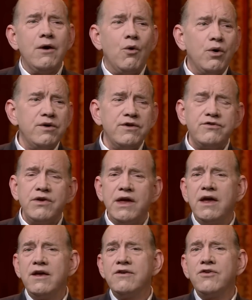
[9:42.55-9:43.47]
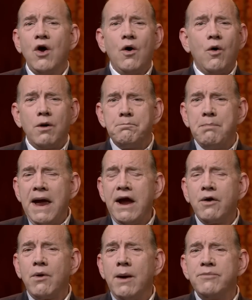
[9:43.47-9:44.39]
or disease or
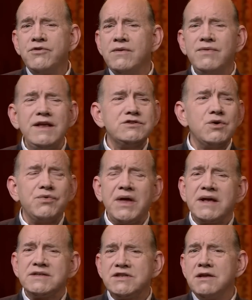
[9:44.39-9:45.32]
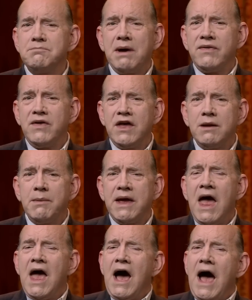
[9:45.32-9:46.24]
bankruptcy. These are things sent by the enemy.
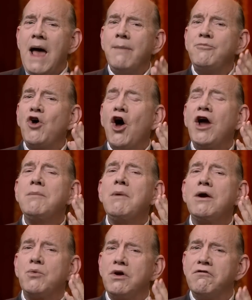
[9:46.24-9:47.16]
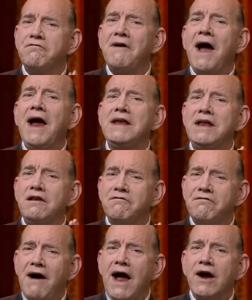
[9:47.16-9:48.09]
I'm talking about refining
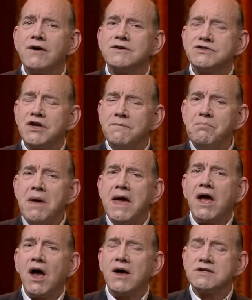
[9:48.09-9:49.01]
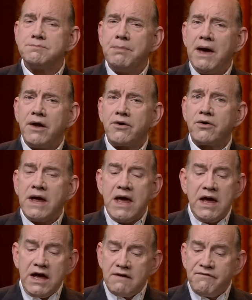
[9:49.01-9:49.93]
fires that make us better.
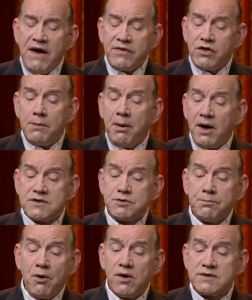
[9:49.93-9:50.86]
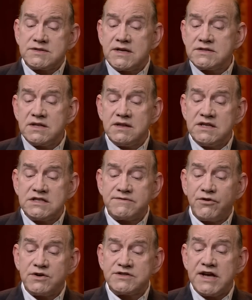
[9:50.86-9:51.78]
In fact, the Apostle Paul says in this
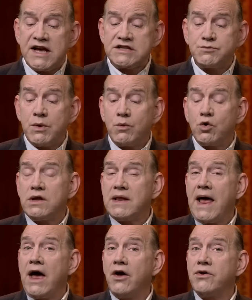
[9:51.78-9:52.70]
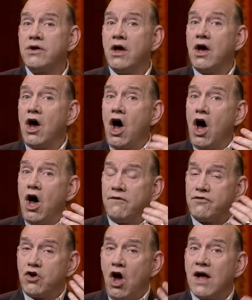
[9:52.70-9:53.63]
verse, as we were allowed
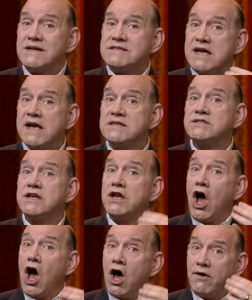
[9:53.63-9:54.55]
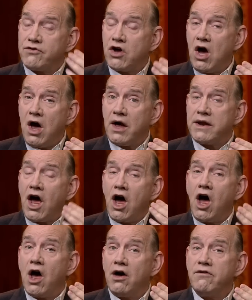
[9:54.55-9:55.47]
of God, tested of God.
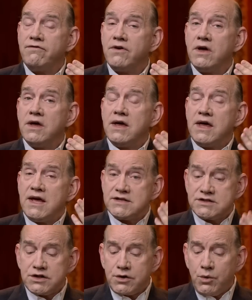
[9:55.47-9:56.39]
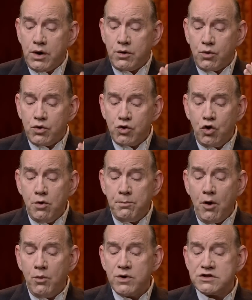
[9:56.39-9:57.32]
Of is the Greek word
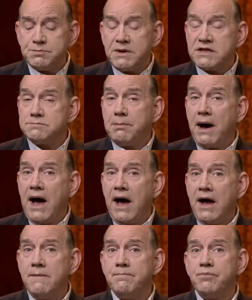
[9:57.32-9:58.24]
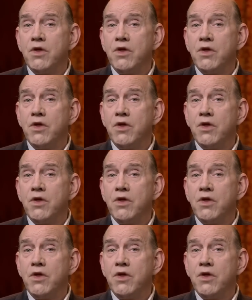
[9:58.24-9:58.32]
"hupo," which means by,